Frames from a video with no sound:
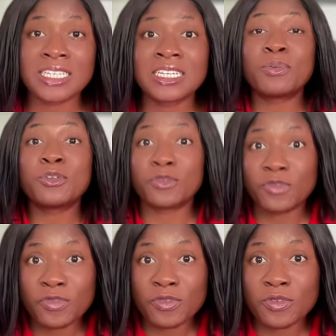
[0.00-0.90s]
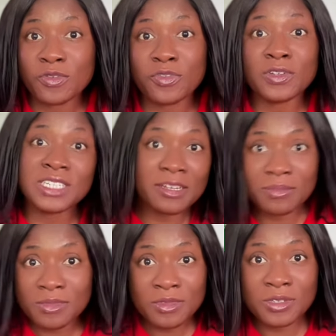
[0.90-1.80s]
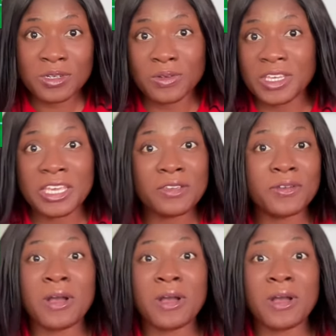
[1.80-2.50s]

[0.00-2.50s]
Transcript: proof for them. Okay,